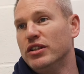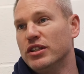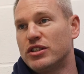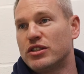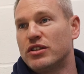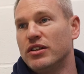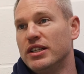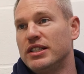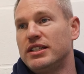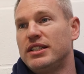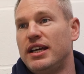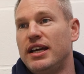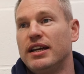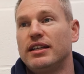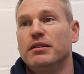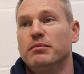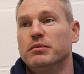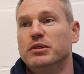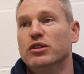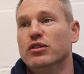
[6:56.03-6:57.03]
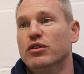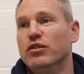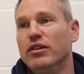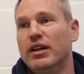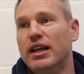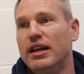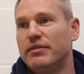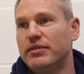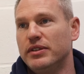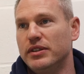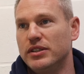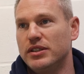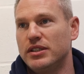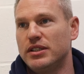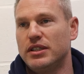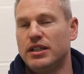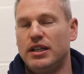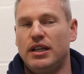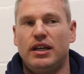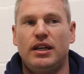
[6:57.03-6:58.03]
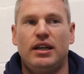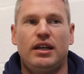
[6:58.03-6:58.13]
it's going to take them to new levels.